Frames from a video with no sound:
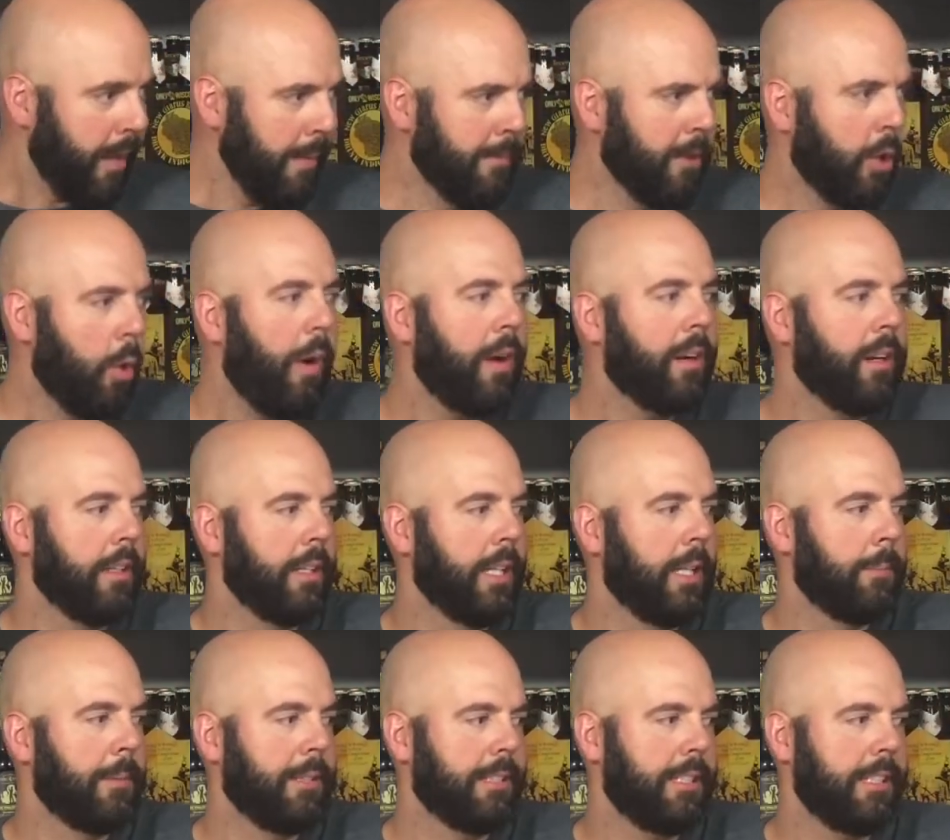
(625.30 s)
I'm going to go on a
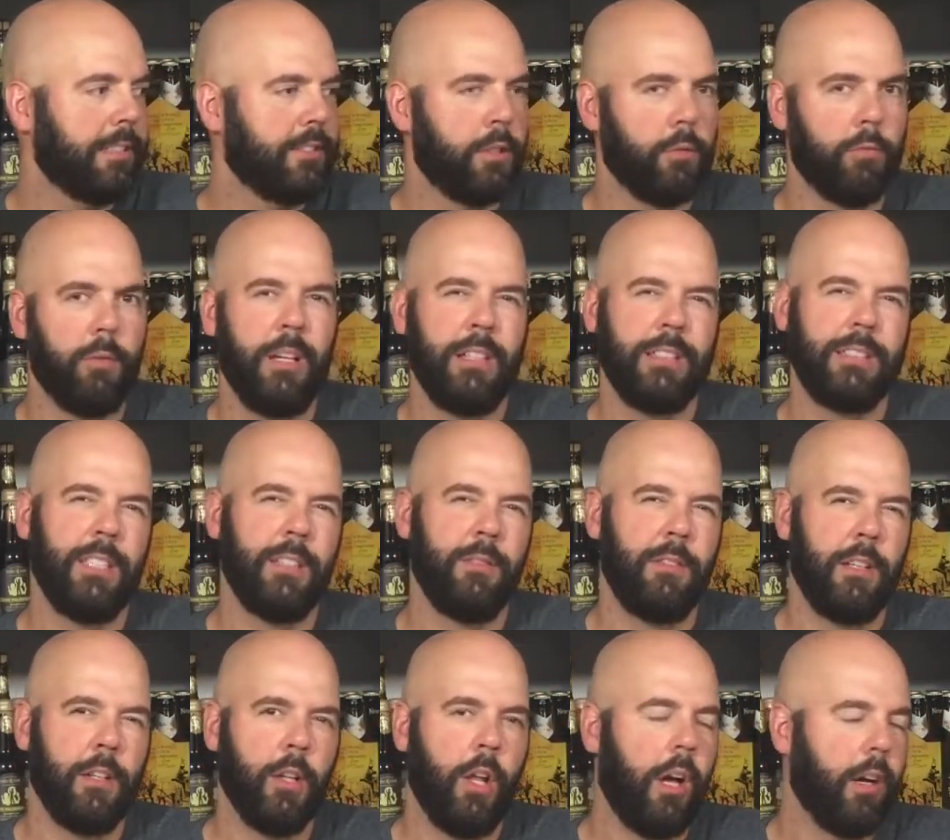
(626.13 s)
limit since it's a
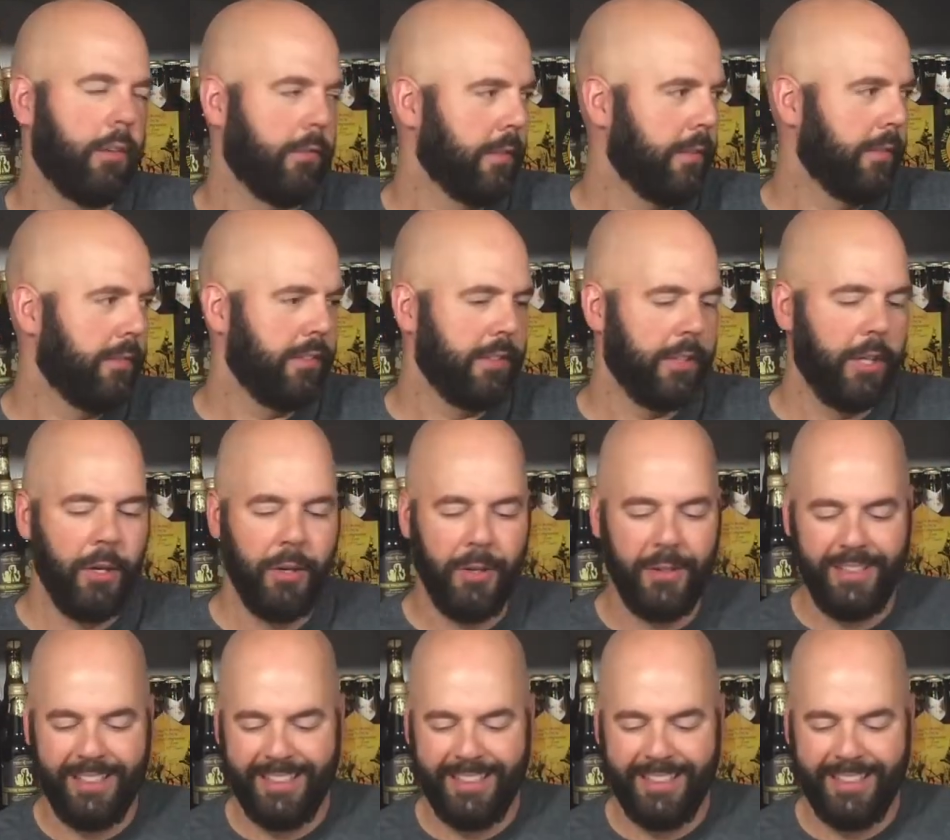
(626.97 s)
relatively long review.